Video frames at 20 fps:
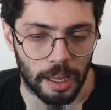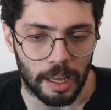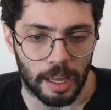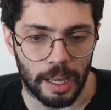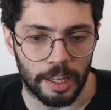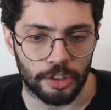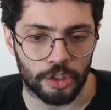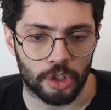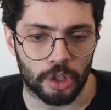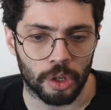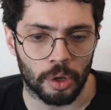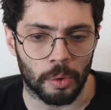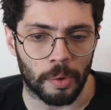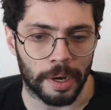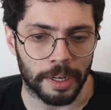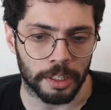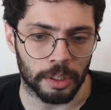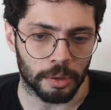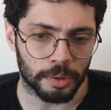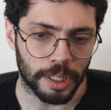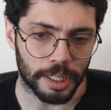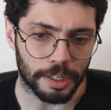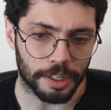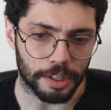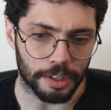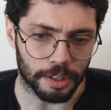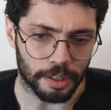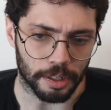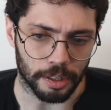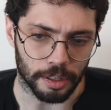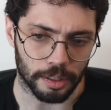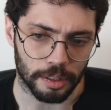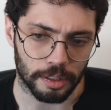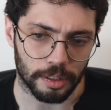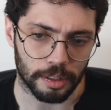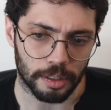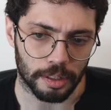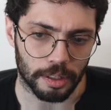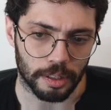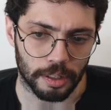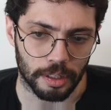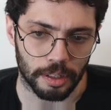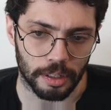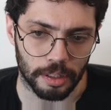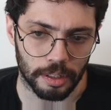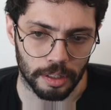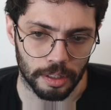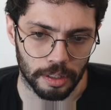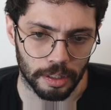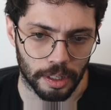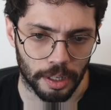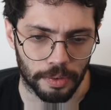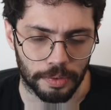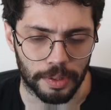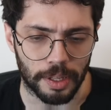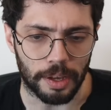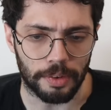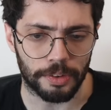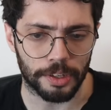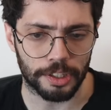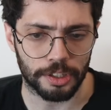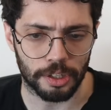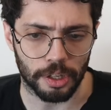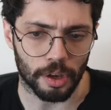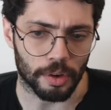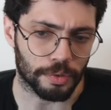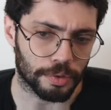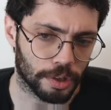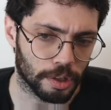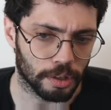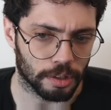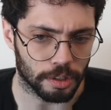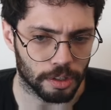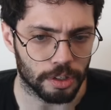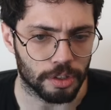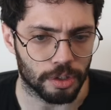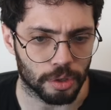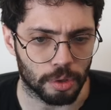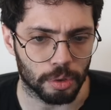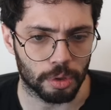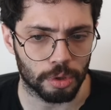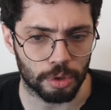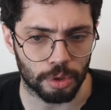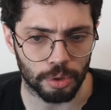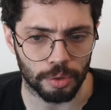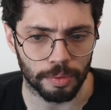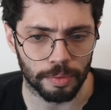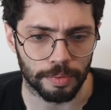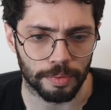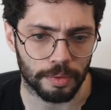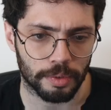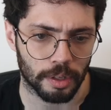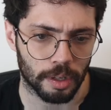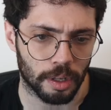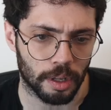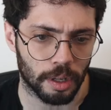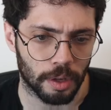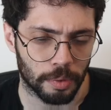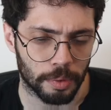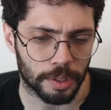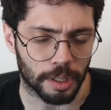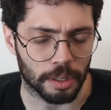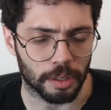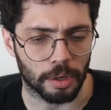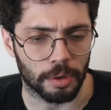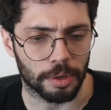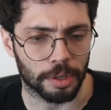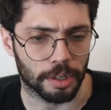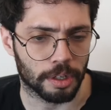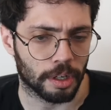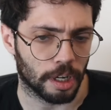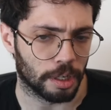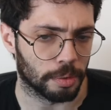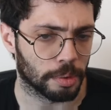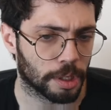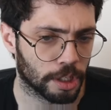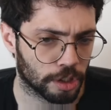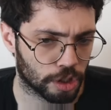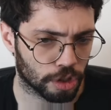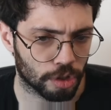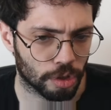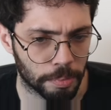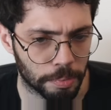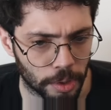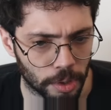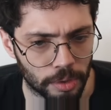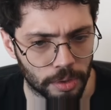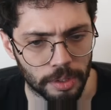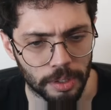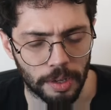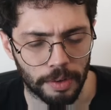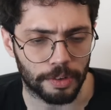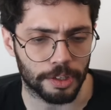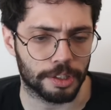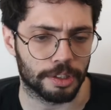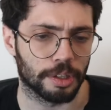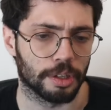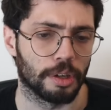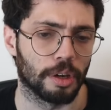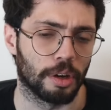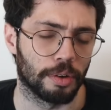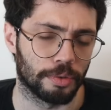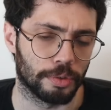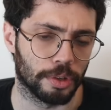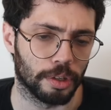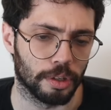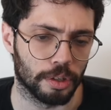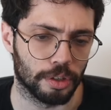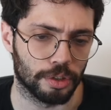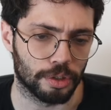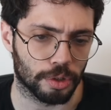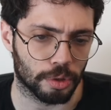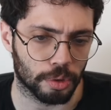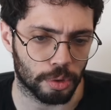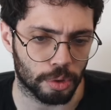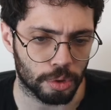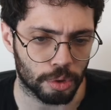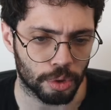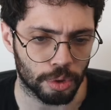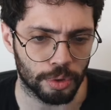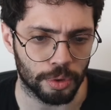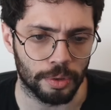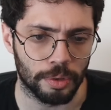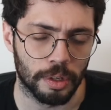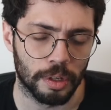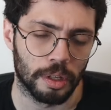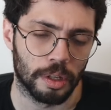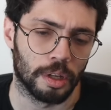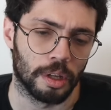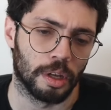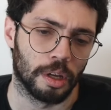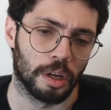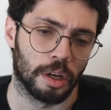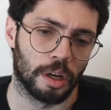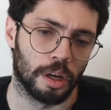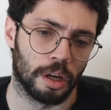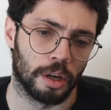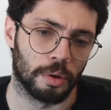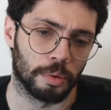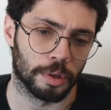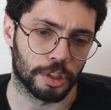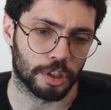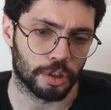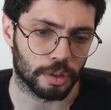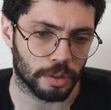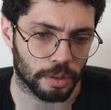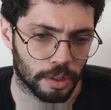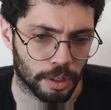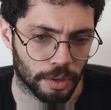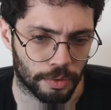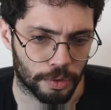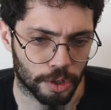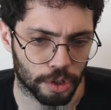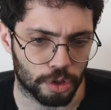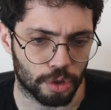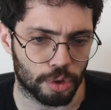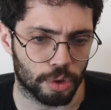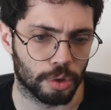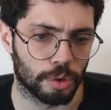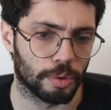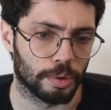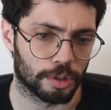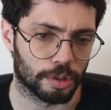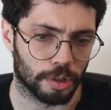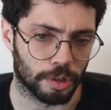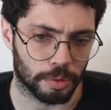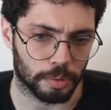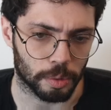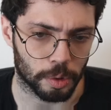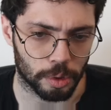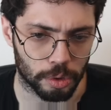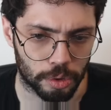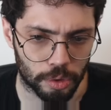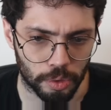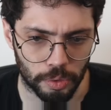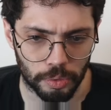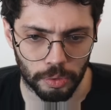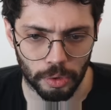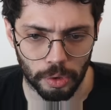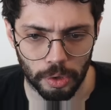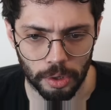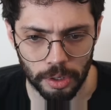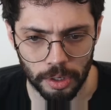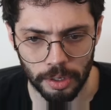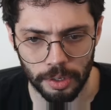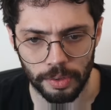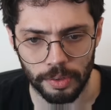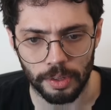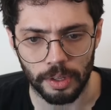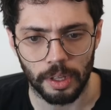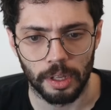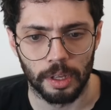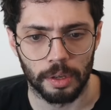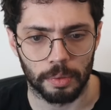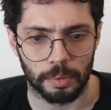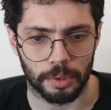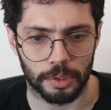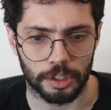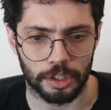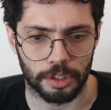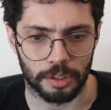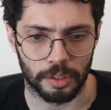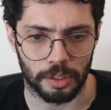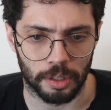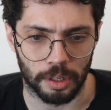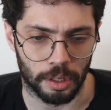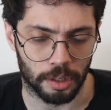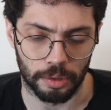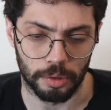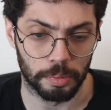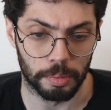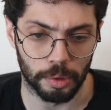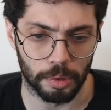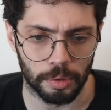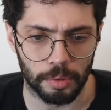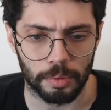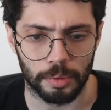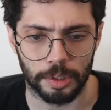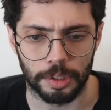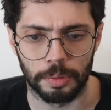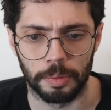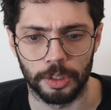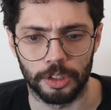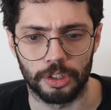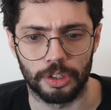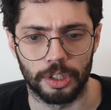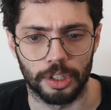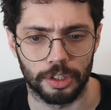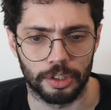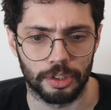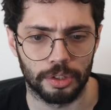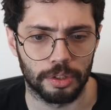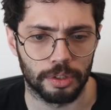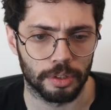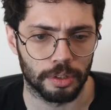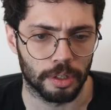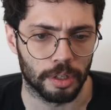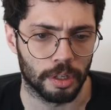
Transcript: And so I know that here, if the FST of E is equal to true, we can go here and we can just compute the FST of E is equal to true, which if it is true, it's going to reduce to 4, which to bool, which means this